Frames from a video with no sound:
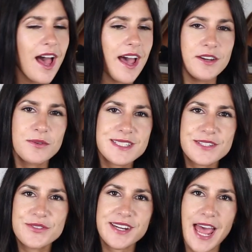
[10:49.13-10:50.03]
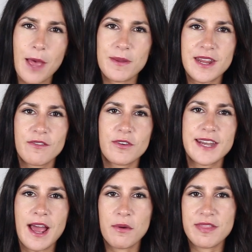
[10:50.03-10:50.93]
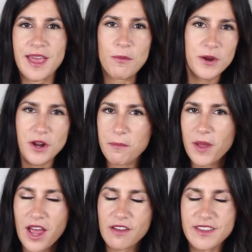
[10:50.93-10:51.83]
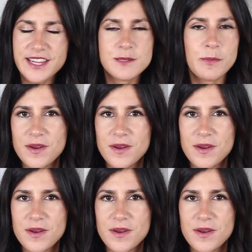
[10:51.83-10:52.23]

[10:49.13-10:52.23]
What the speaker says: I know it's still going to happen every now and then, we're not perfect,